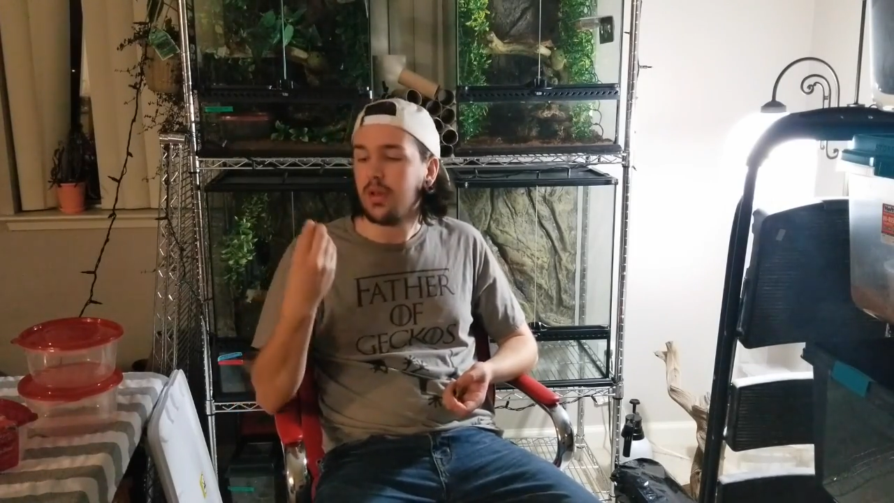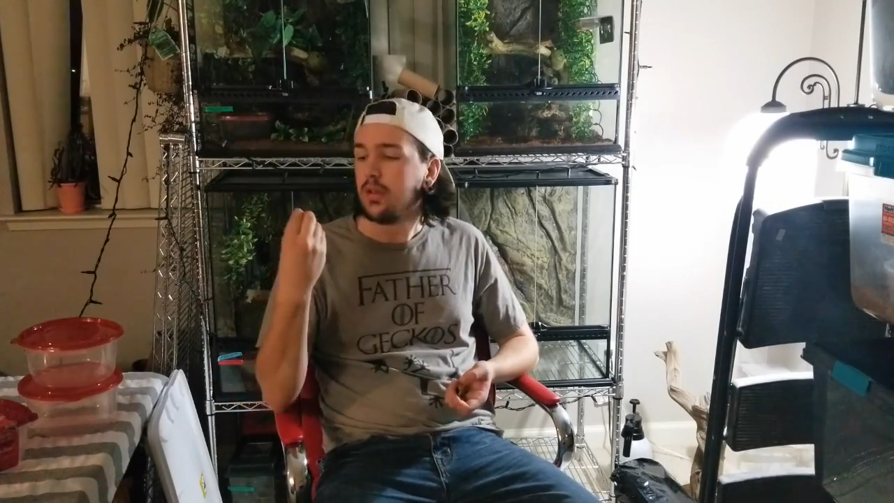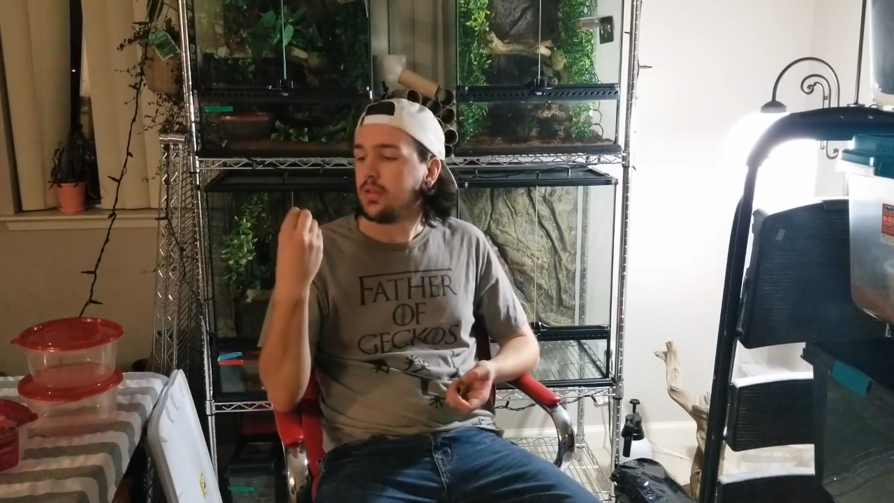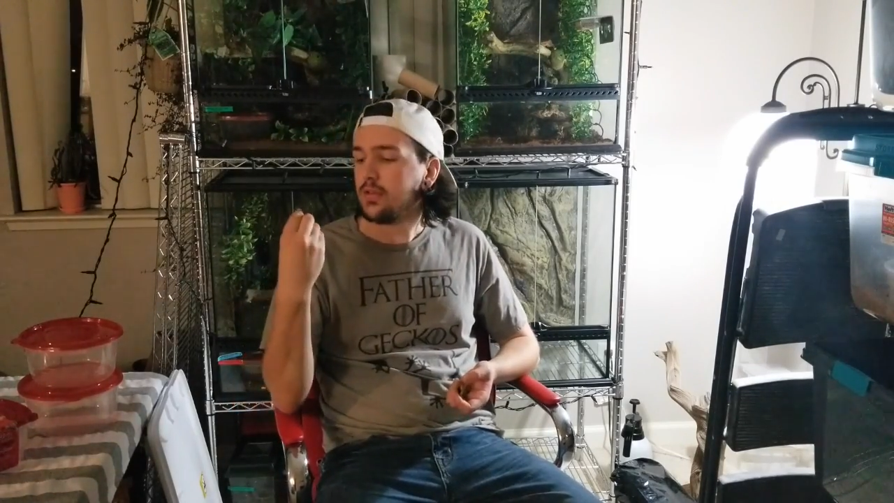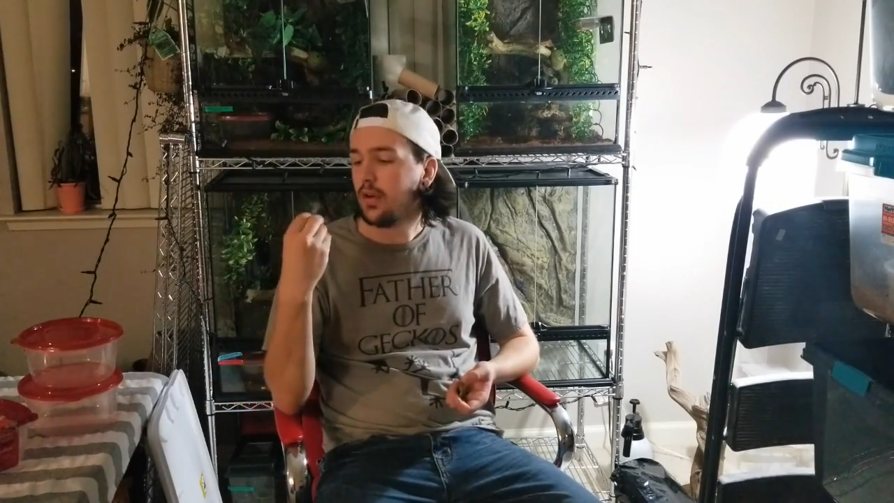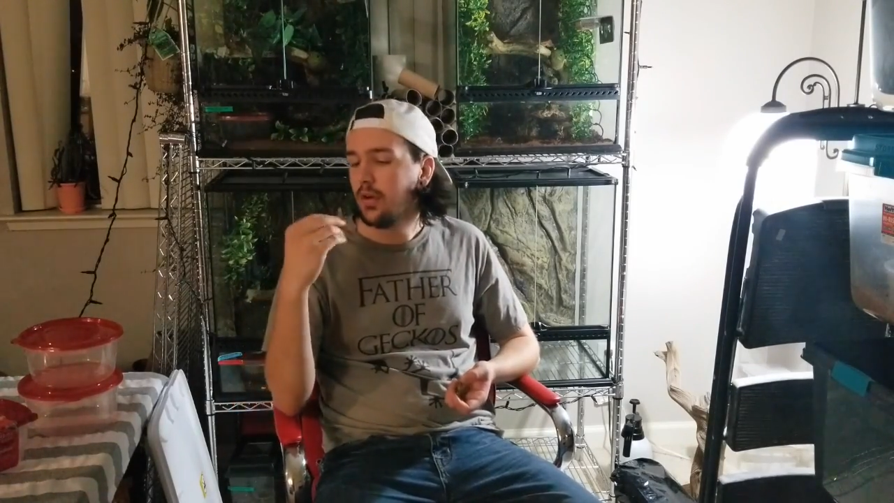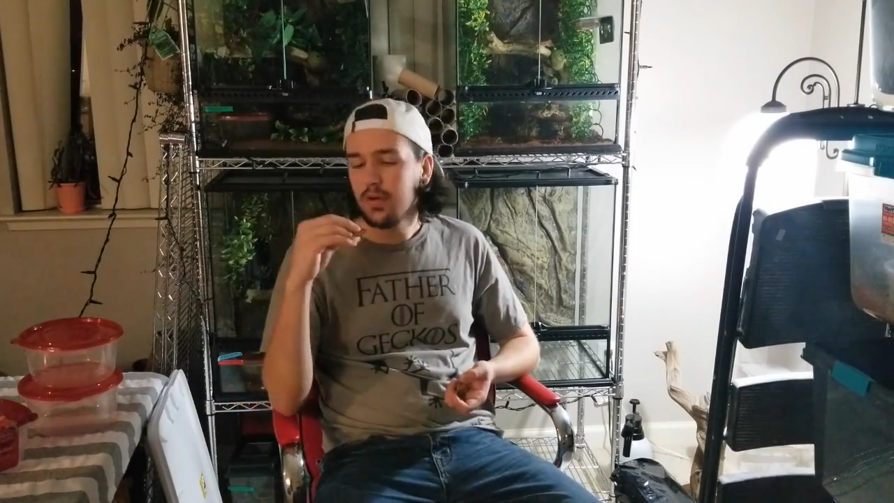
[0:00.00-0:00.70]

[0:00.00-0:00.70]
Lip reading: So